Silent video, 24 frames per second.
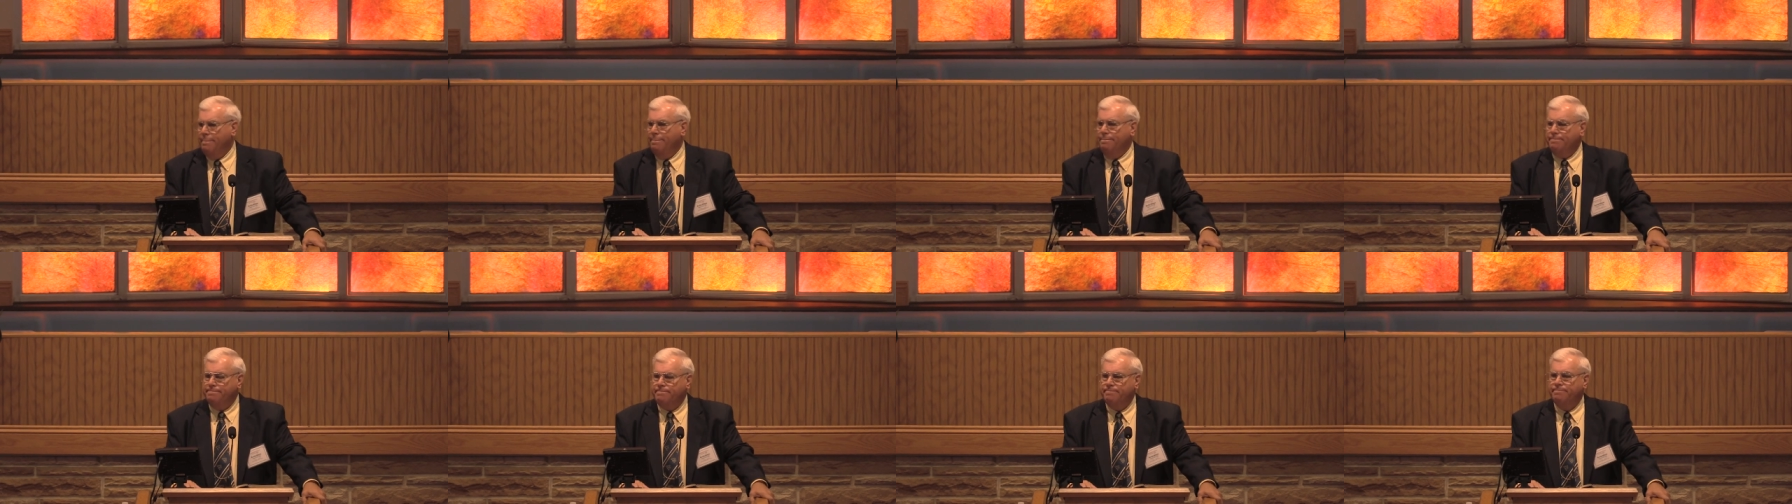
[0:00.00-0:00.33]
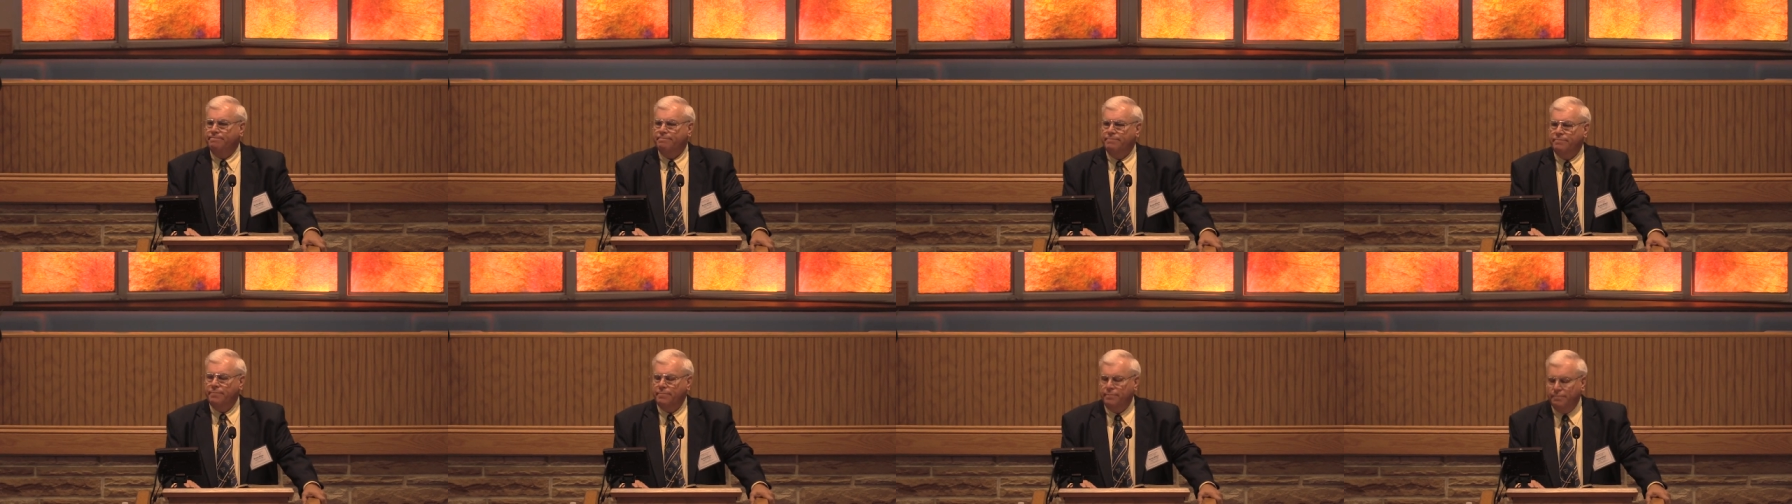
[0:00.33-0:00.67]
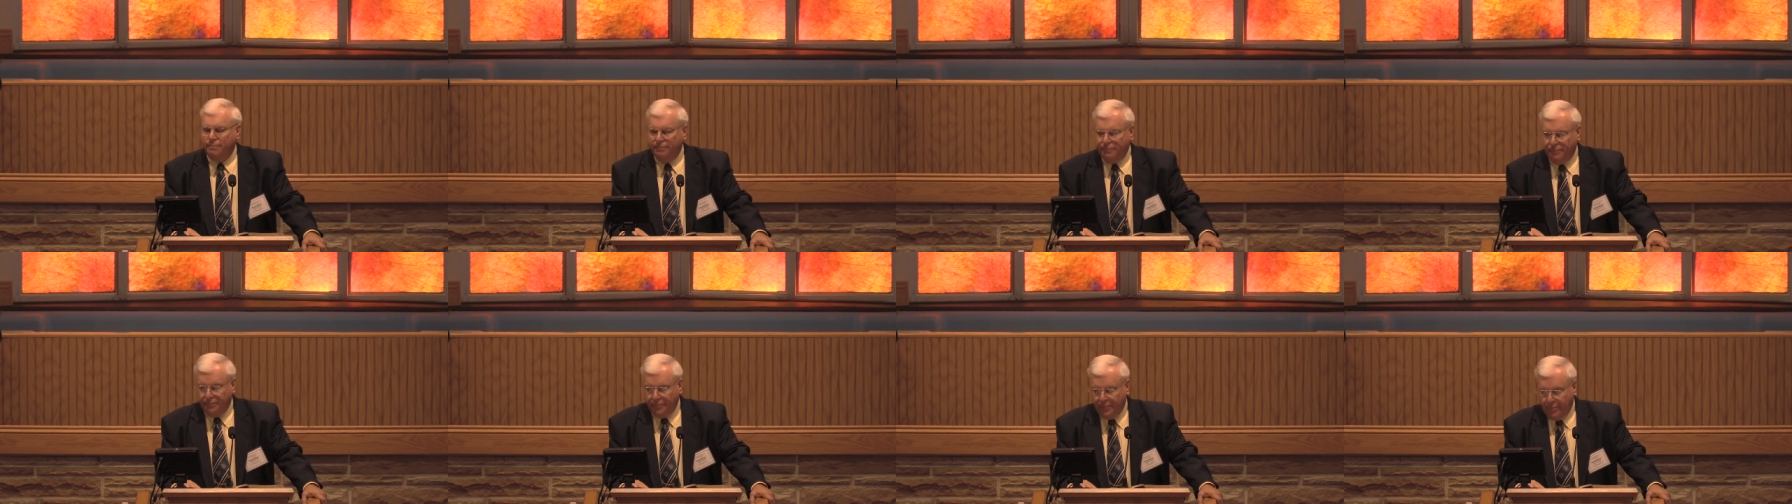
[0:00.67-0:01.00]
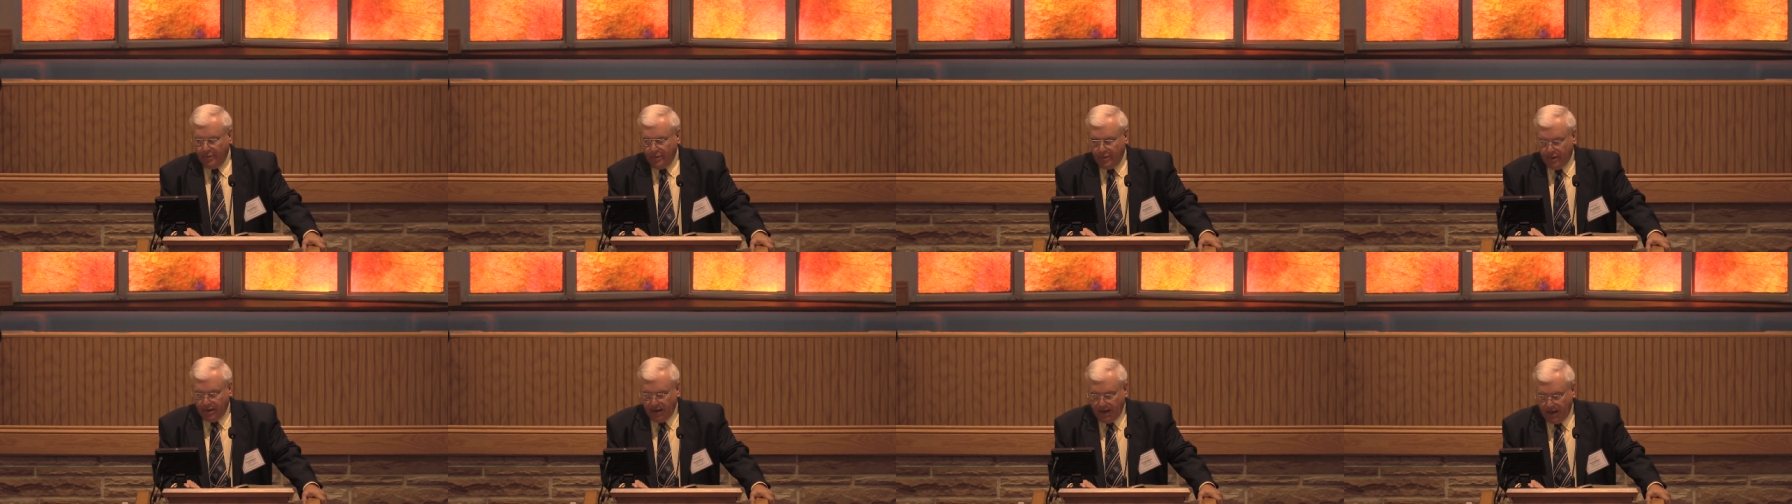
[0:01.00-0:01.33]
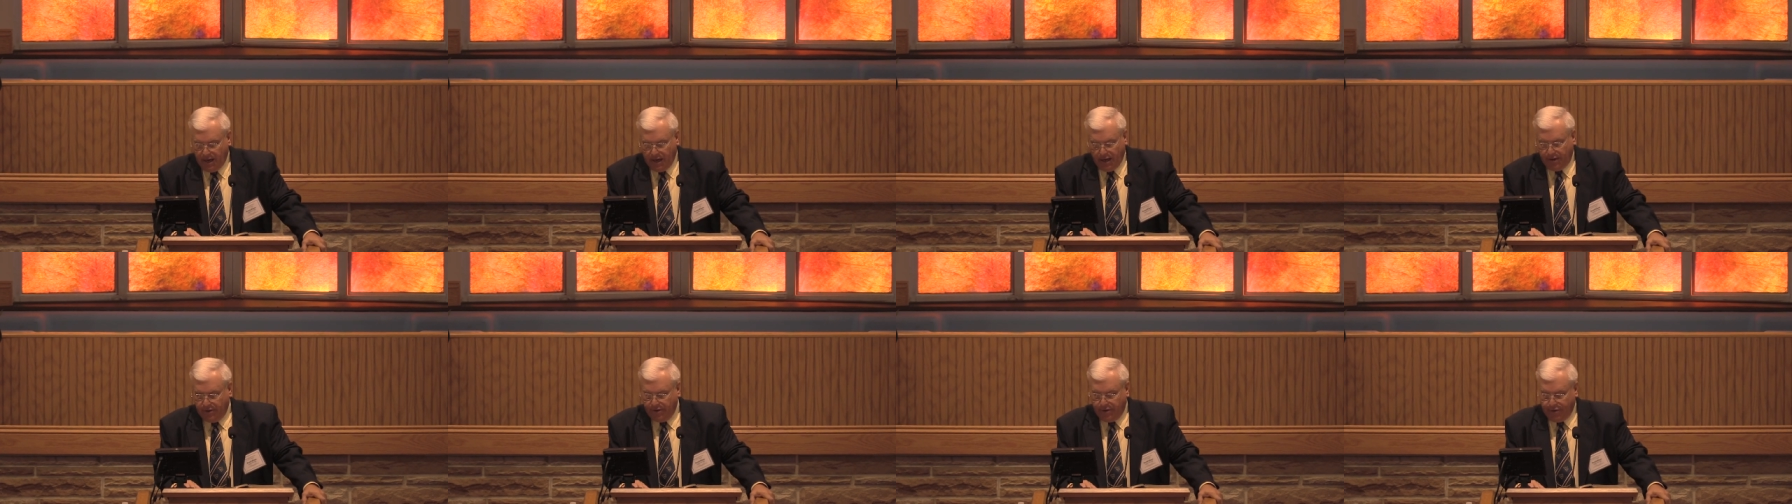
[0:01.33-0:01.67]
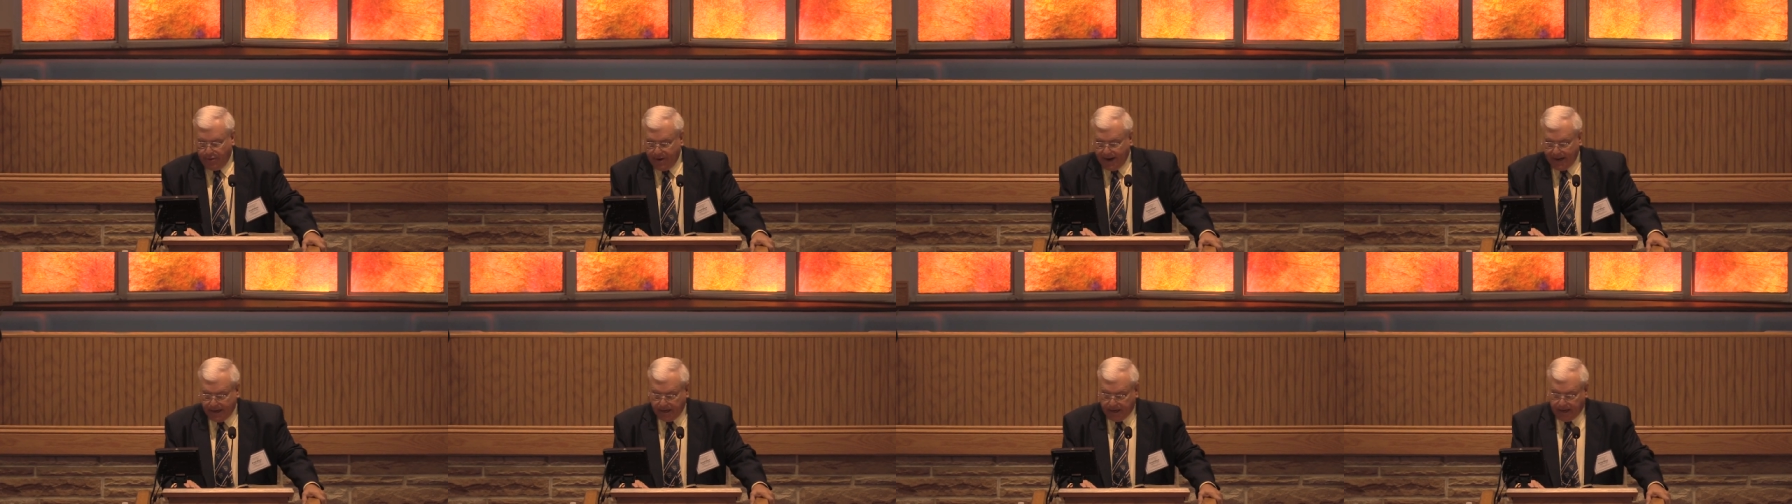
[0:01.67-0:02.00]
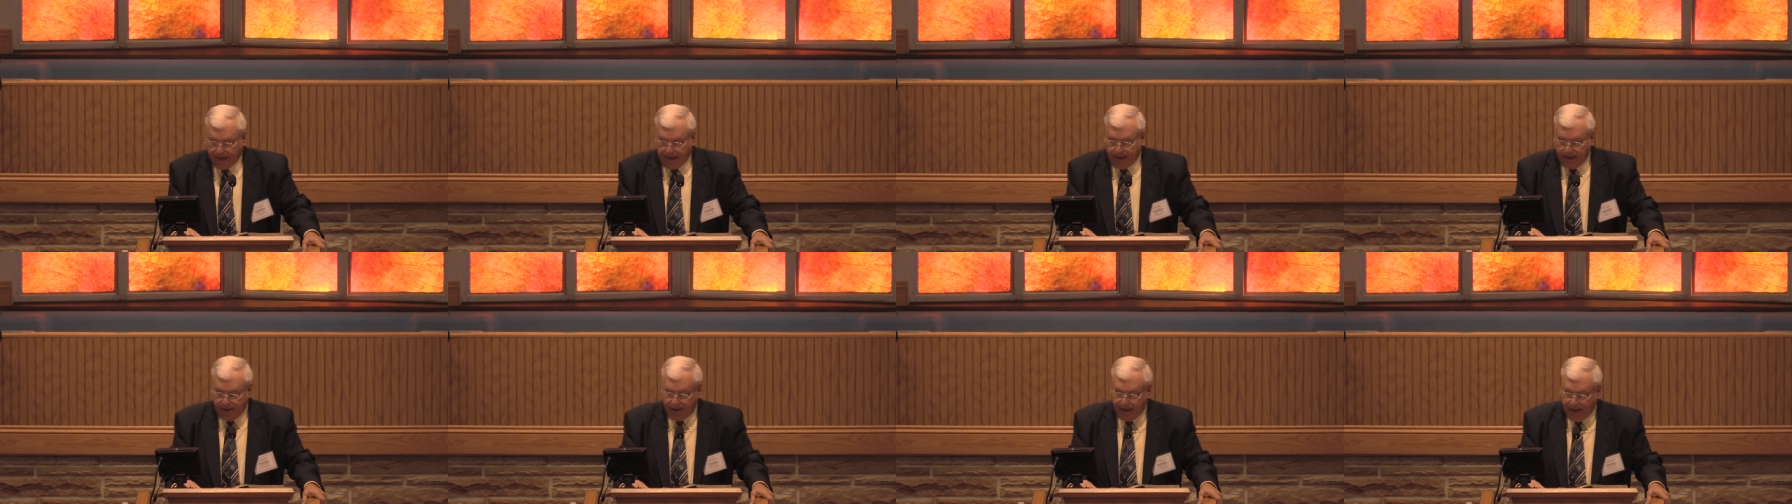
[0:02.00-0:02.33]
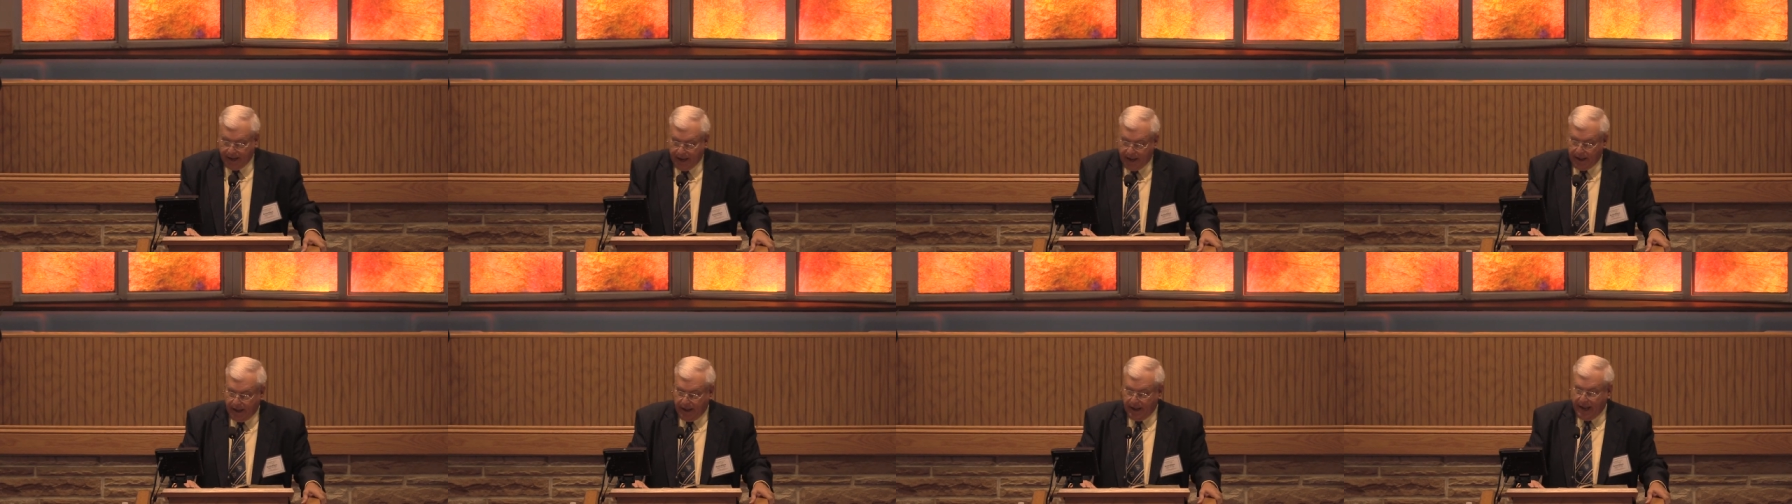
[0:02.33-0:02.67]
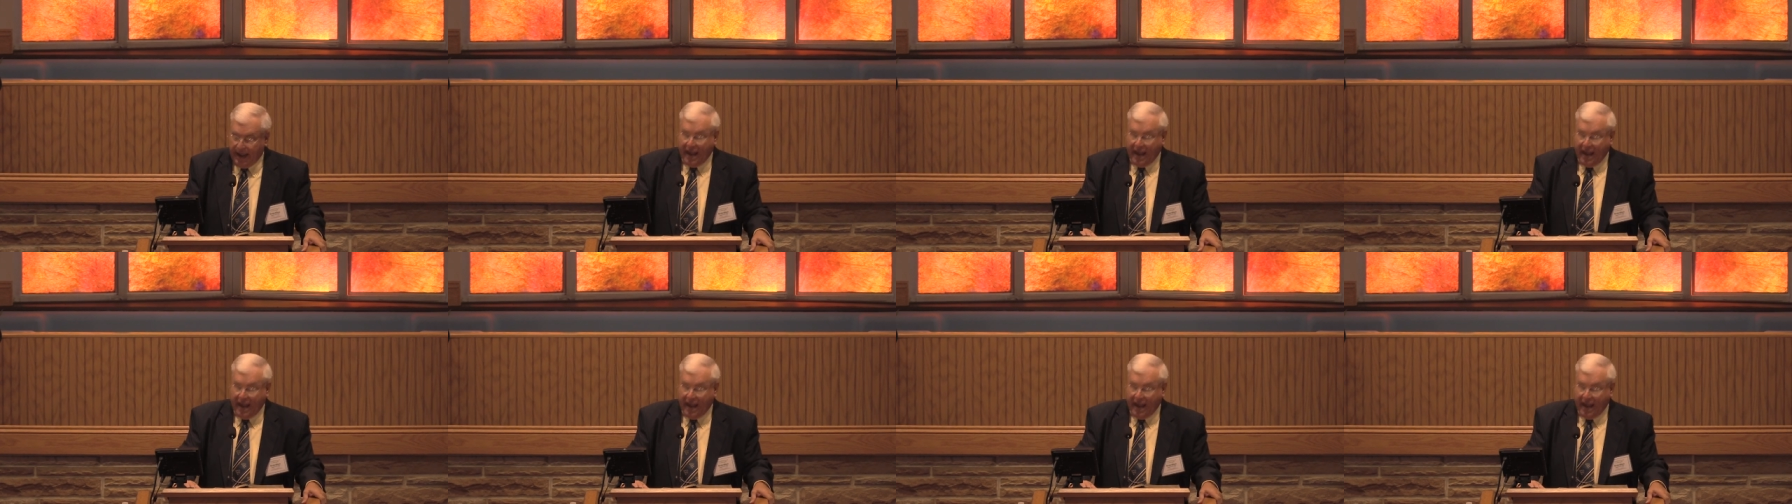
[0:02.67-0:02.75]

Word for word: He didn't directly